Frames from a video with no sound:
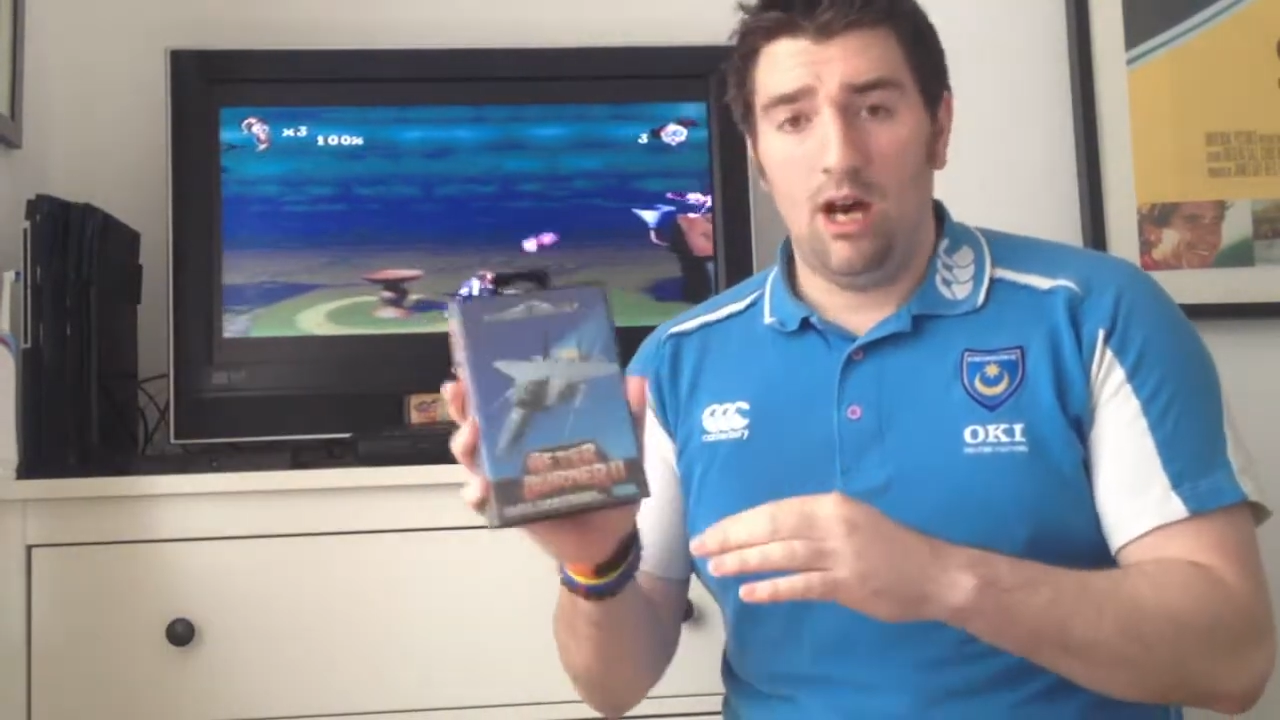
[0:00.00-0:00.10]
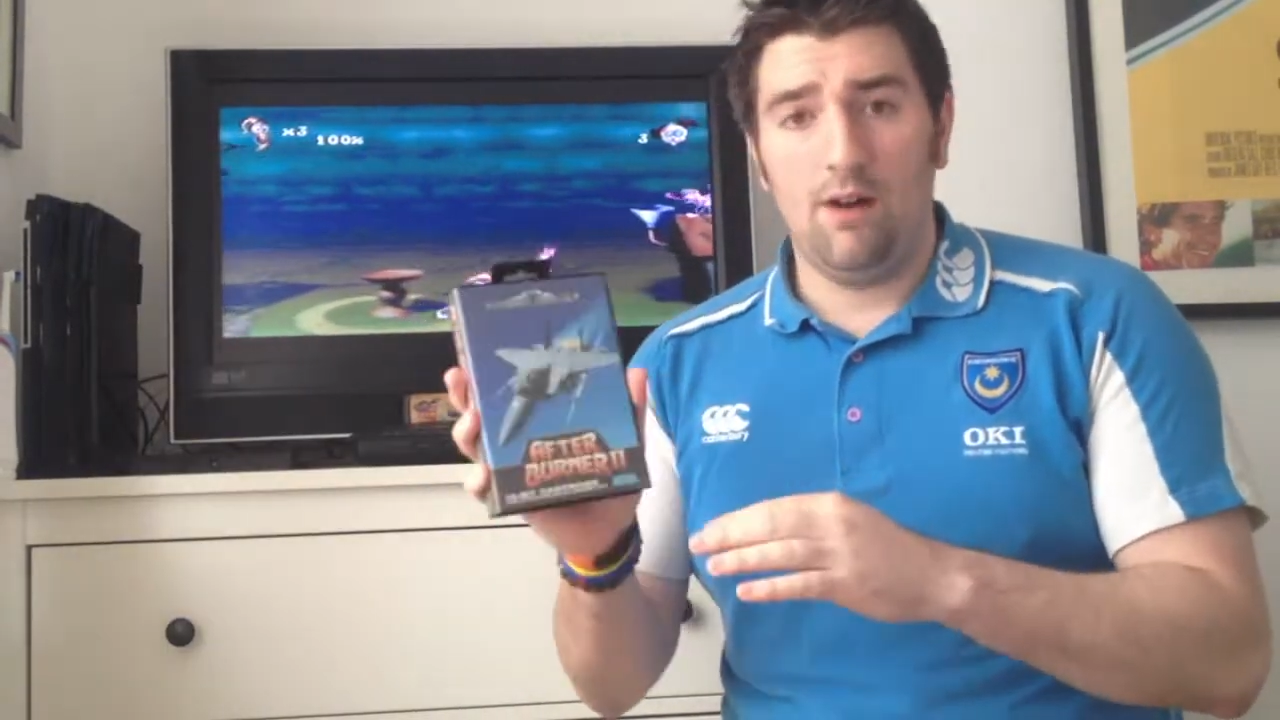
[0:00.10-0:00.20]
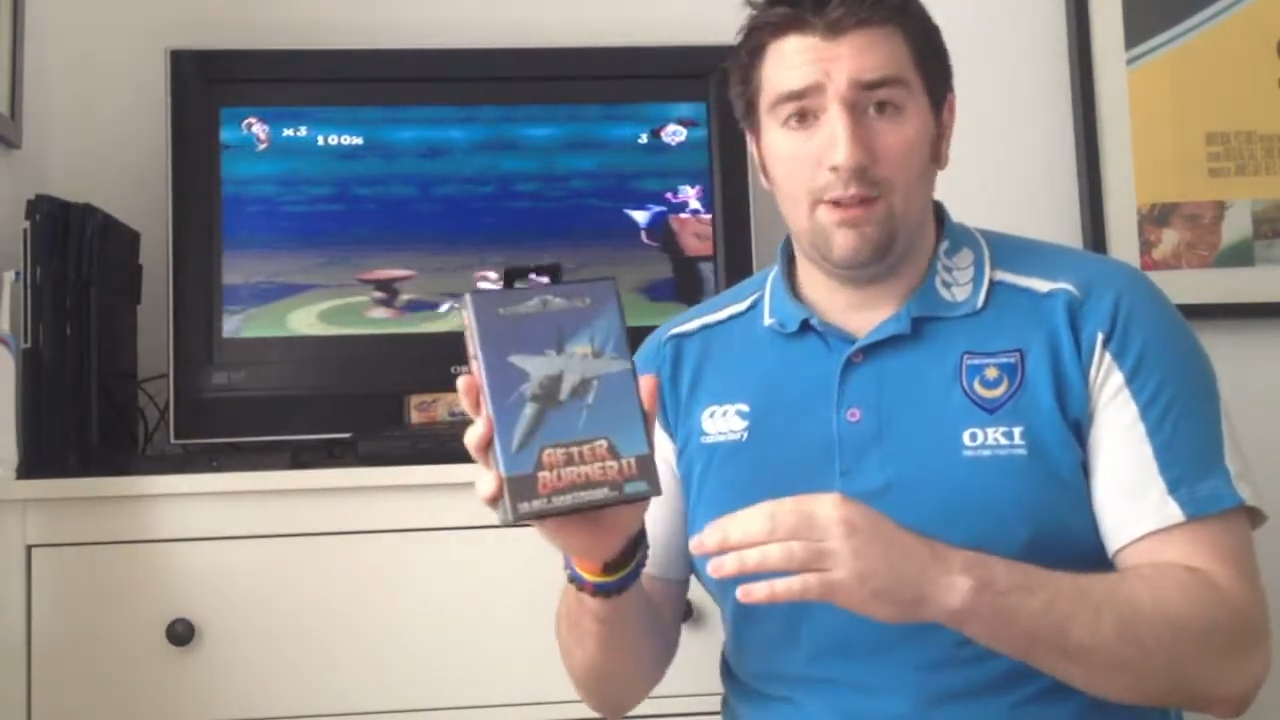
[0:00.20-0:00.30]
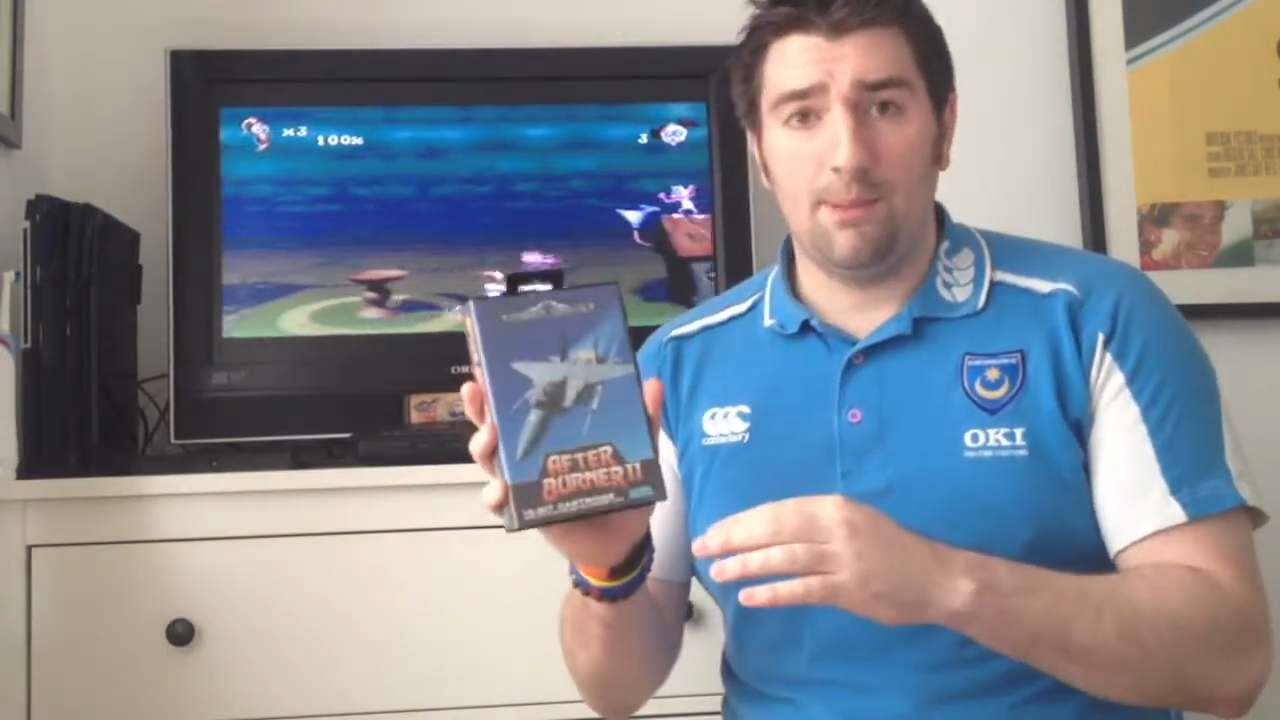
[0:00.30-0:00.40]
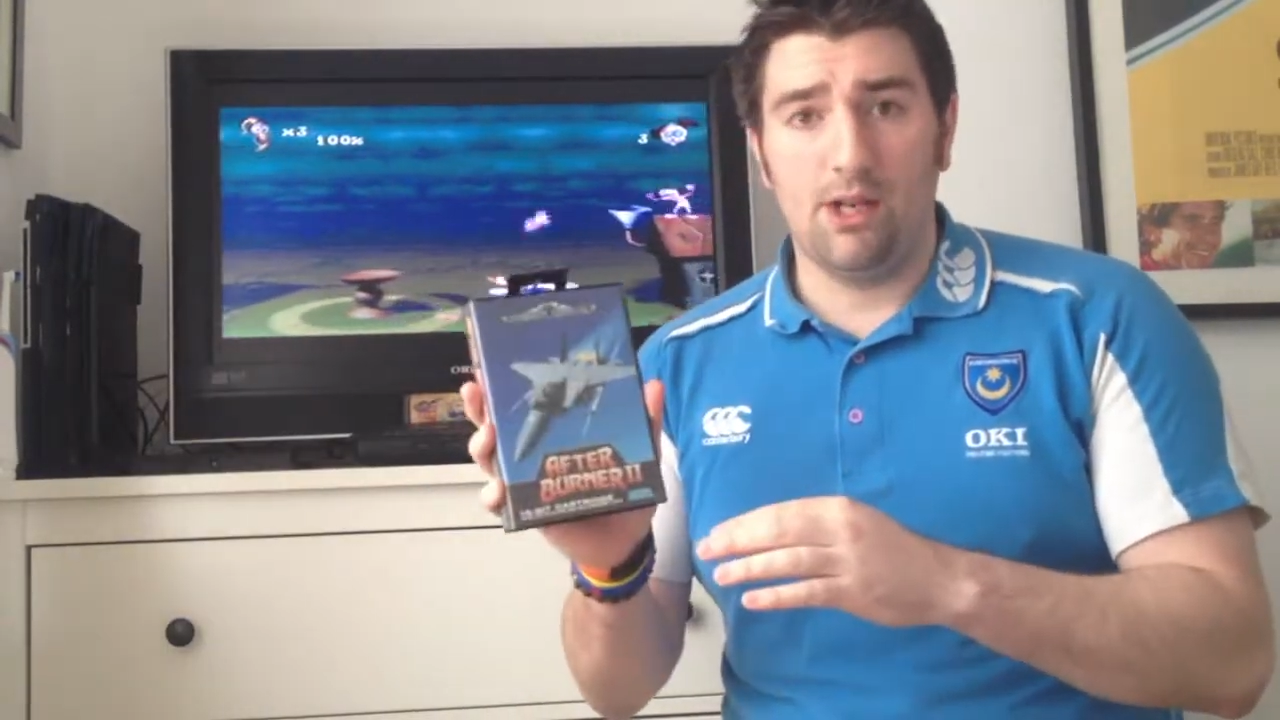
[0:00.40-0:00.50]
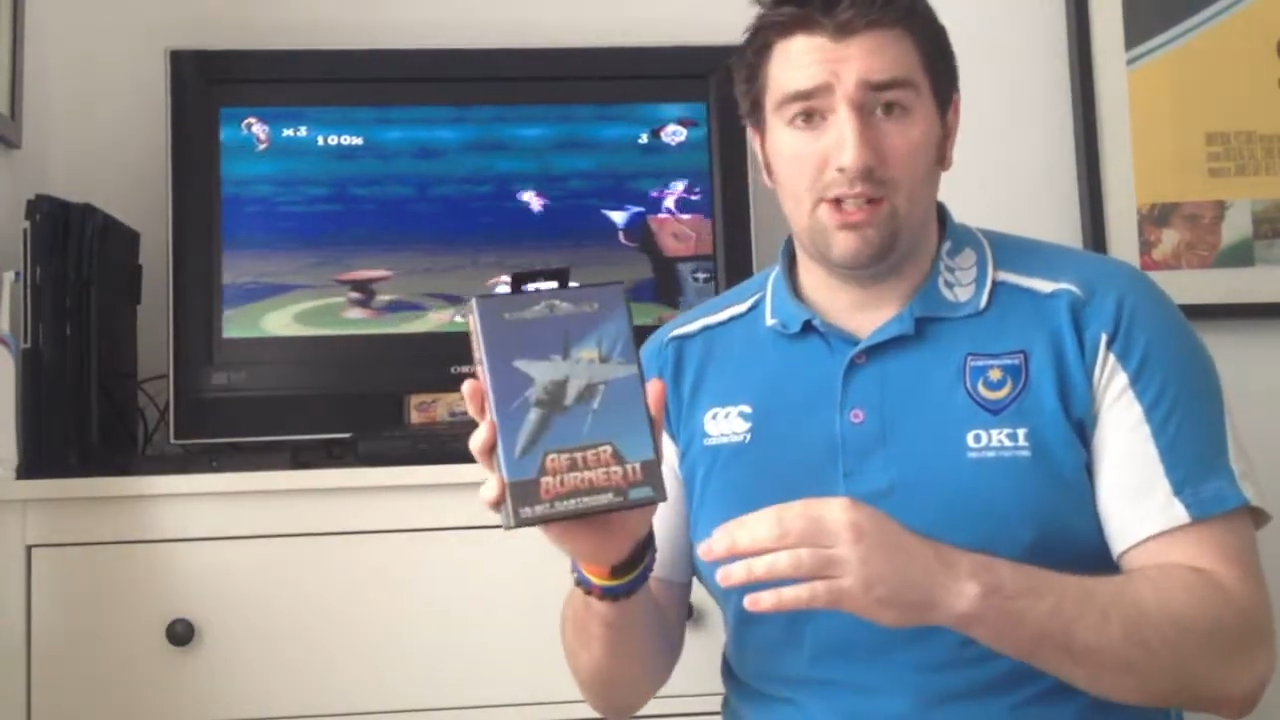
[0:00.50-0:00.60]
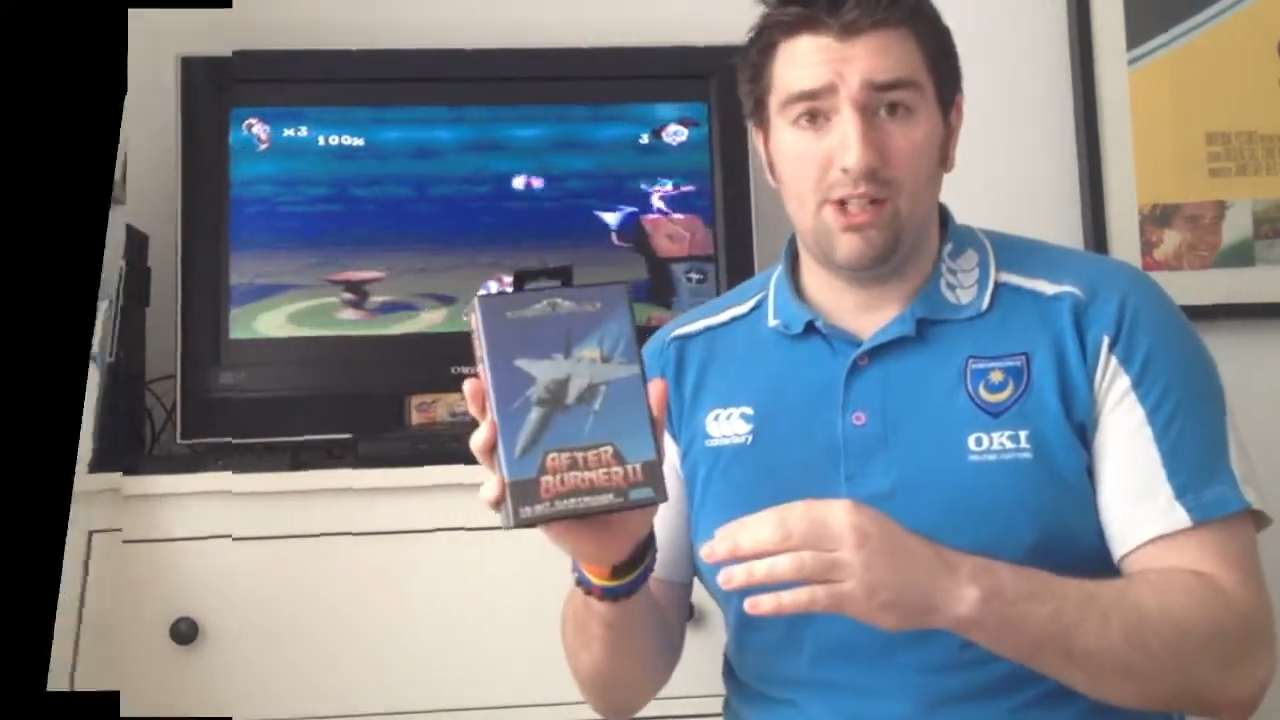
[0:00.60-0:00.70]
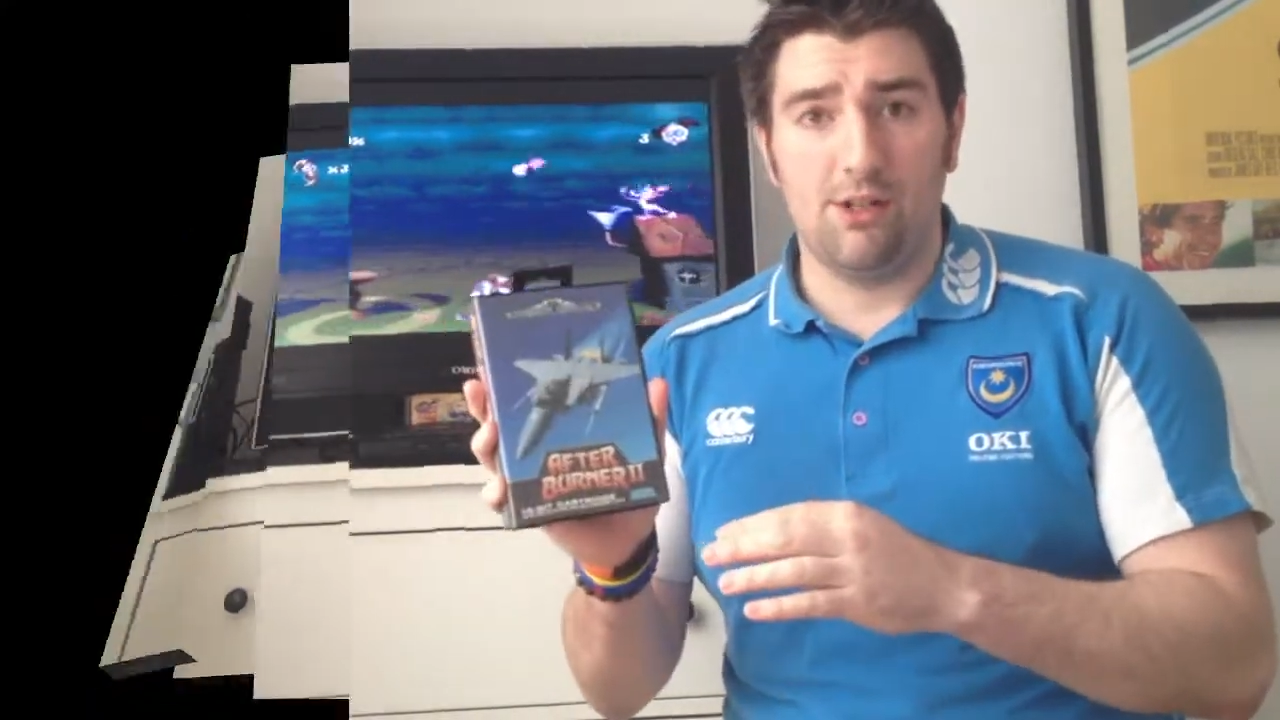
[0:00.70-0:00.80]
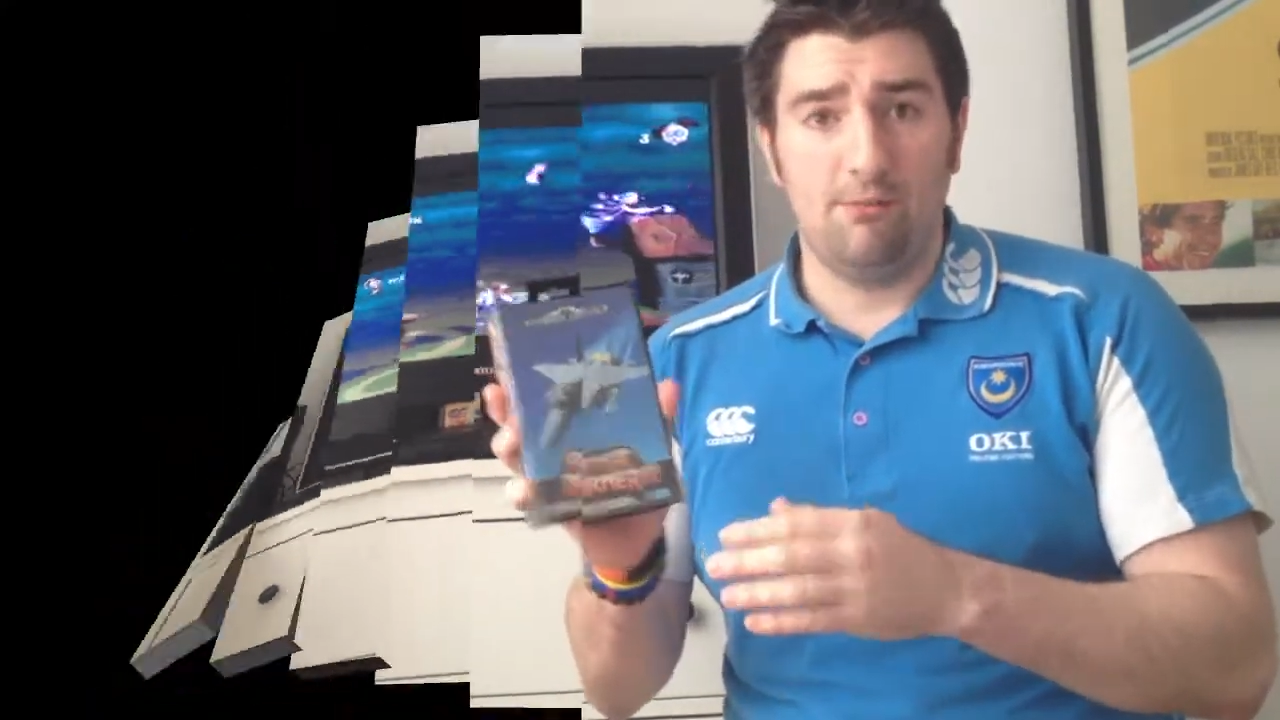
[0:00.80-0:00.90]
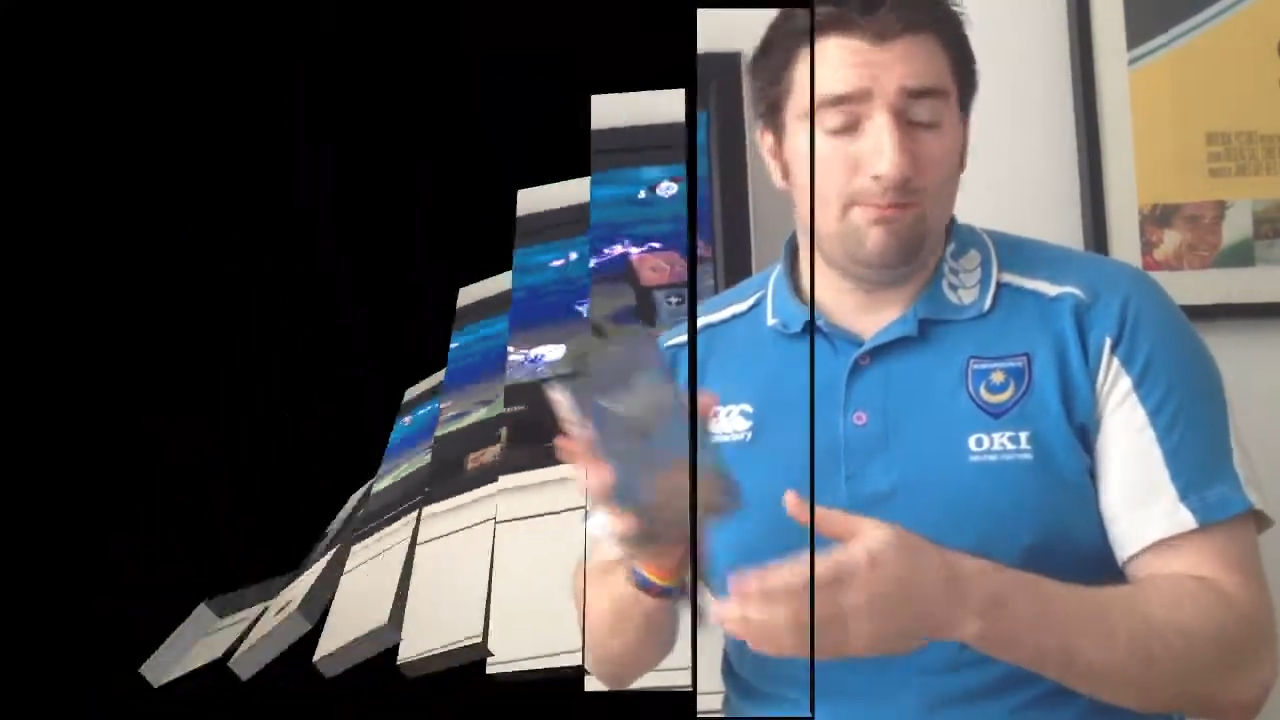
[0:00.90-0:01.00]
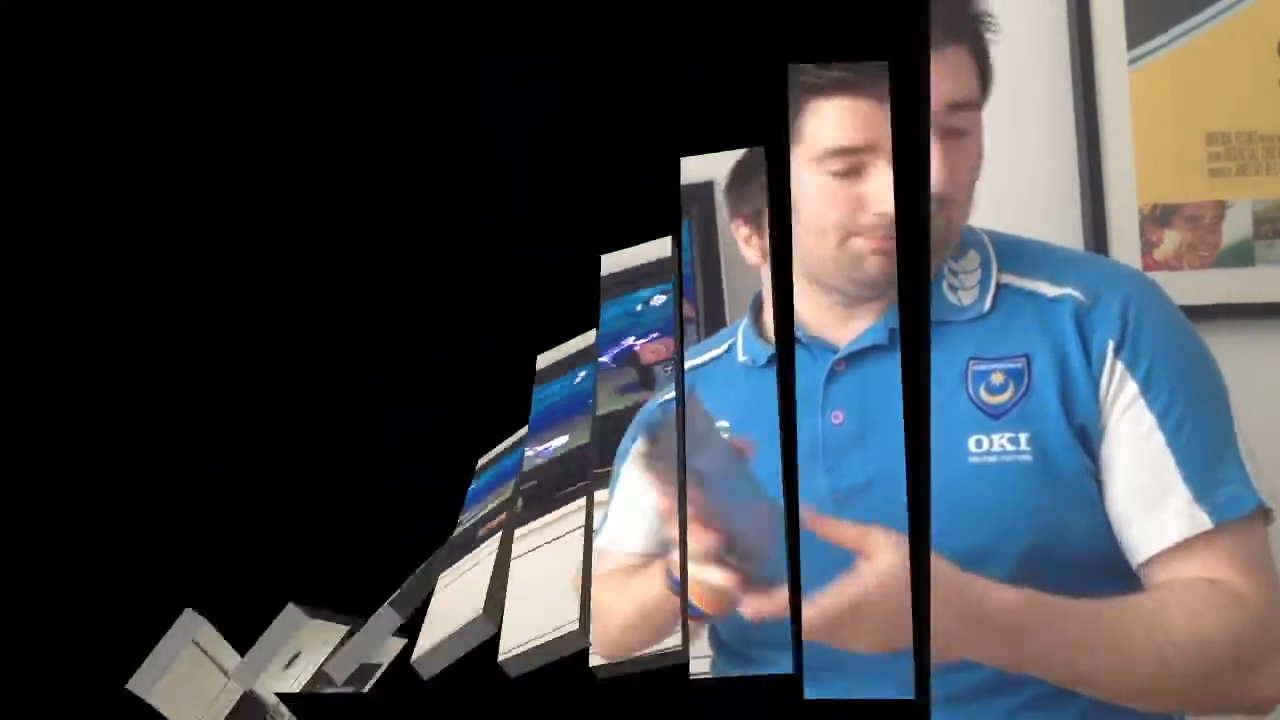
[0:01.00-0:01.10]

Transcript: Afterburner 2.